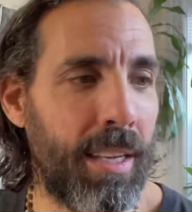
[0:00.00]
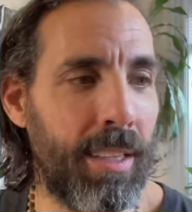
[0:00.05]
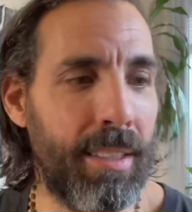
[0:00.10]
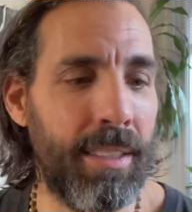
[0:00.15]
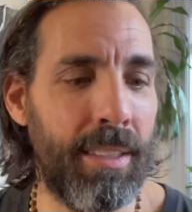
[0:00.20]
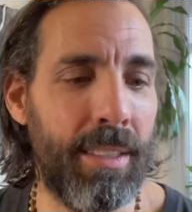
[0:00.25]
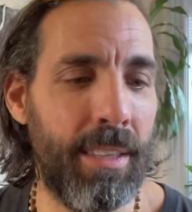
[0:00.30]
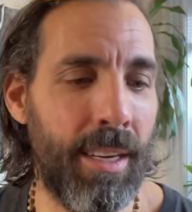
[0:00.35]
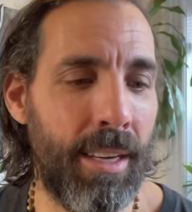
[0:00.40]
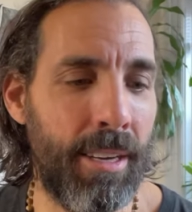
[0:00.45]

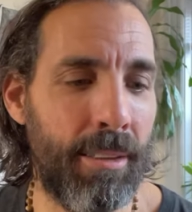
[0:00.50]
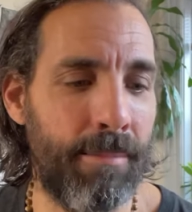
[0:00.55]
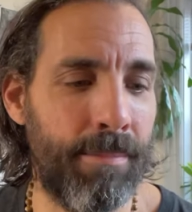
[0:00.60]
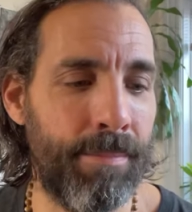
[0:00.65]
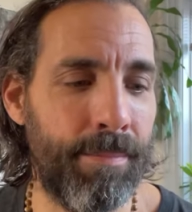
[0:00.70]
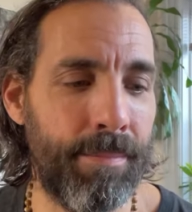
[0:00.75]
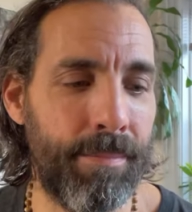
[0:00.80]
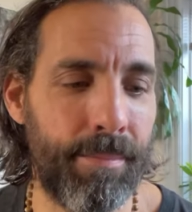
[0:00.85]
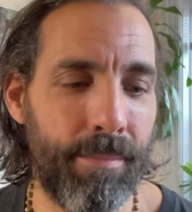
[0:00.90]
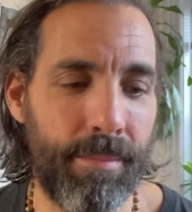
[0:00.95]

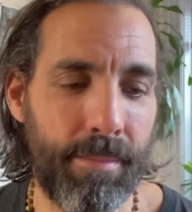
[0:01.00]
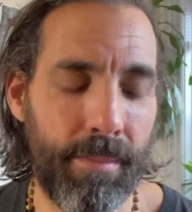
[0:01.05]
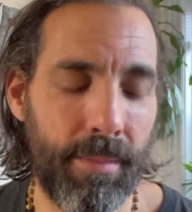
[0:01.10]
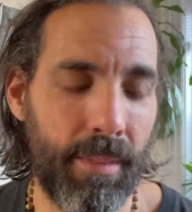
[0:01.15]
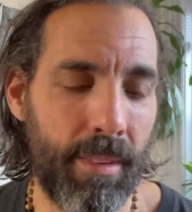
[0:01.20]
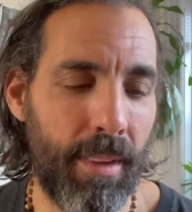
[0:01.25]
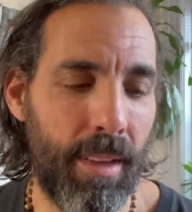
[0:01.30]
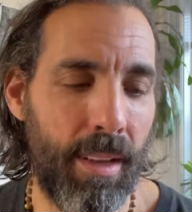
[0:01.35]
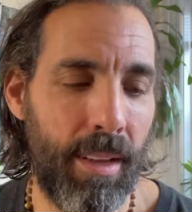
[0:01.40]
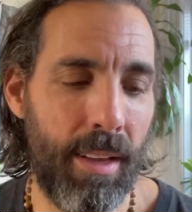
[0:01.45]
You
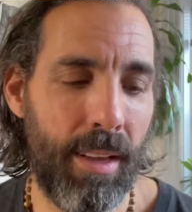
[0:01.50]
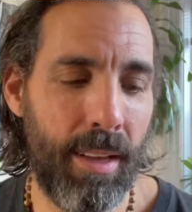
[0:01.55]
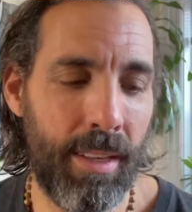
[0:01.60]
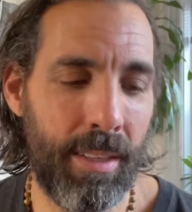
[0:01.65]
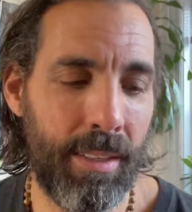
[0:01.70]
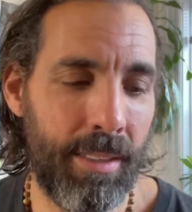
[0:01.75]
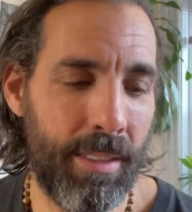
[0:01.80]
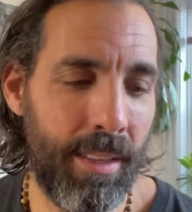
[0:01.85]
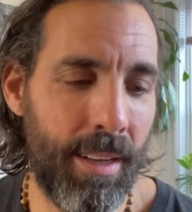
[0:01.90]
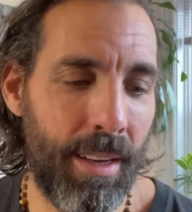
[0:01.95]

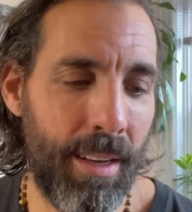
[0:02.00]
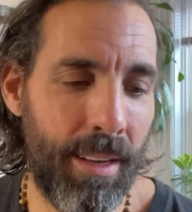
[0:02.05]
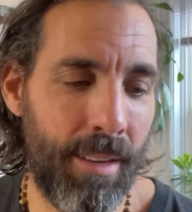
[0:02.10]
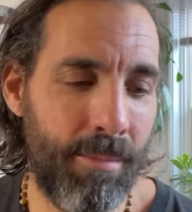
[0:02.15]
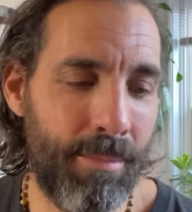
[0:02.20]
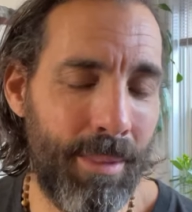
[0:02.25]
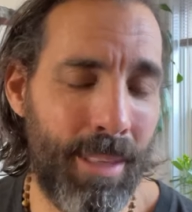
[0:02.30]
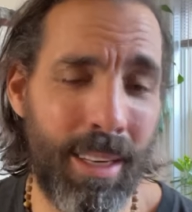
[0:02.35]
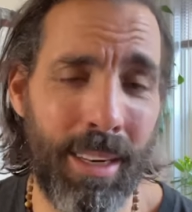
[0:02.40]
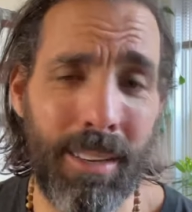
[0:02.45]

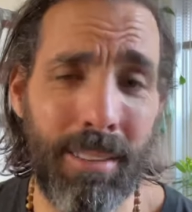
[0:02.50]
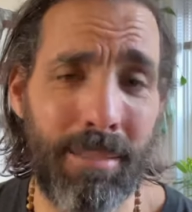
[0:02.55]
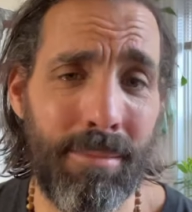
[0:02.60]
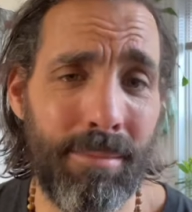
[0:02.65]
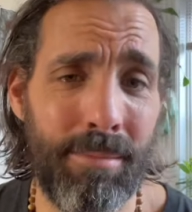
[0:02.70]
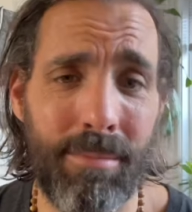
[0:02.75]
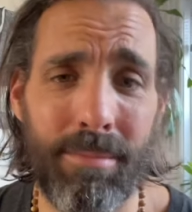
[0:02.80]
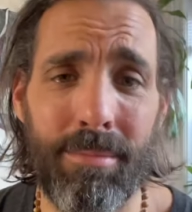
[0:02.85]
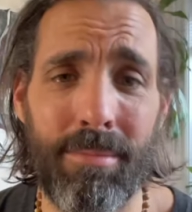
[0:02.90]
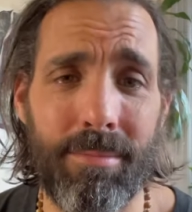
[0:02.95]
know,
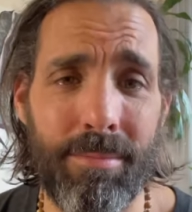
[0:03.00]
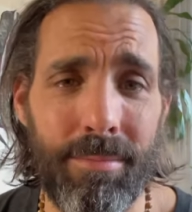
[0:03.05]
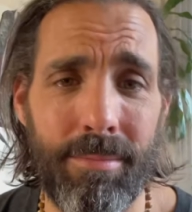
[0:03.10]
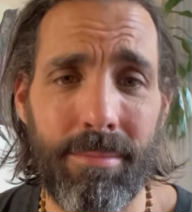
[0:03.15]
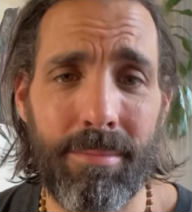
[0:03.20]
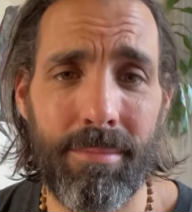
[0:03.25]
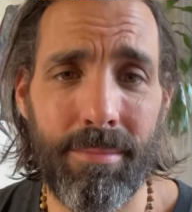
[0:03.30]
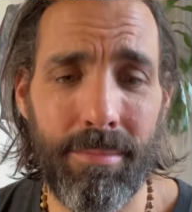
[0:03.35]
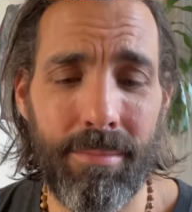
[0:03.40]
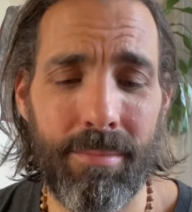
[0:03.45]

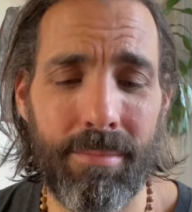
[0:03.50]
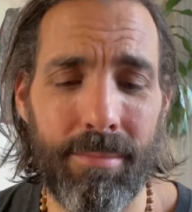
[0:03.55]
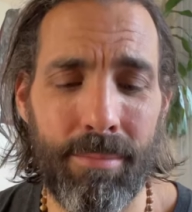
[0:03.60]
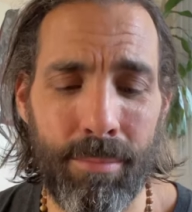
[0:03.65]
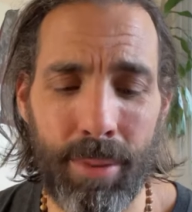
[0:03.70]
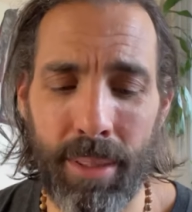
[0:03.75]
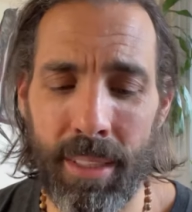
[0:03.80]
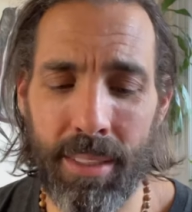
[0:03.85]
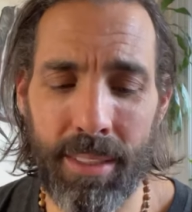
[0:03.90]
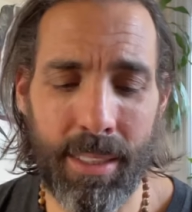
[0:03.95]

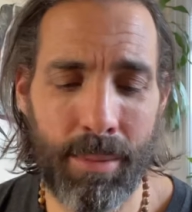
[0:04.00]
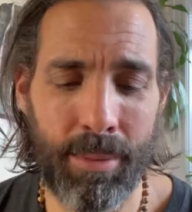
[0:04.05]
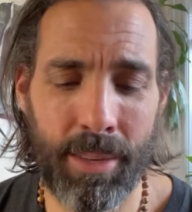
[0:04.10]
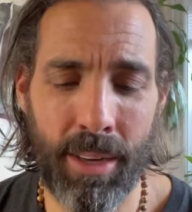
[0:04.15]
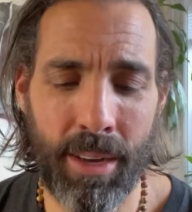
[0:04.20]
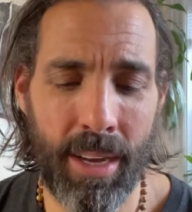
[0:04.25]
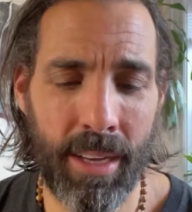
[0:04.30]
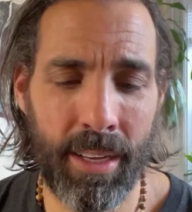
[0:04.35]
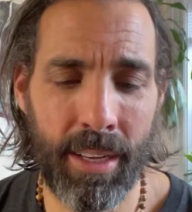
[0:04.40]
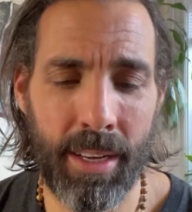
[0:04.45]
please let me know
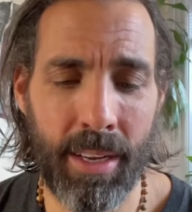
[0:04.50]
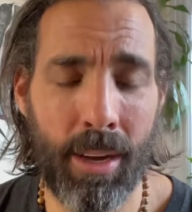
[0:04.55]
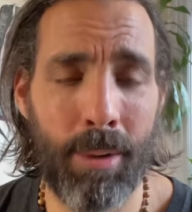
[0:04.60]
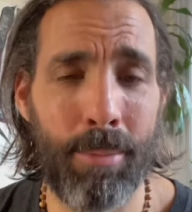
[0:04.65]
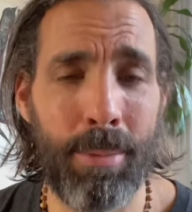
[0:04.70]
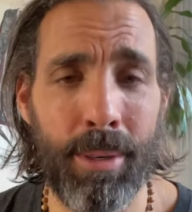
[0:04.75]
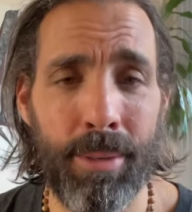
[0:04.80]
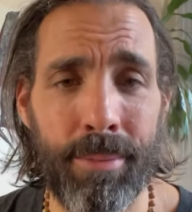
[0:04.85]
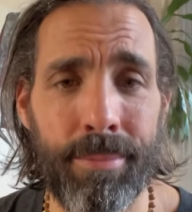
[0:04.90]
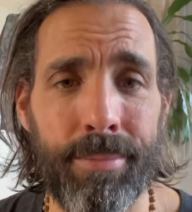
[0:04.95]
how I can
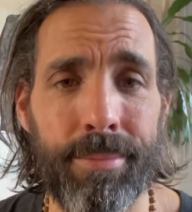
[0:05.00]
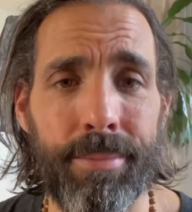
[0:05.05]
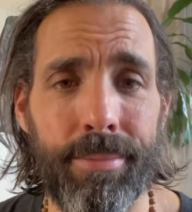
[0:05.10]
help you.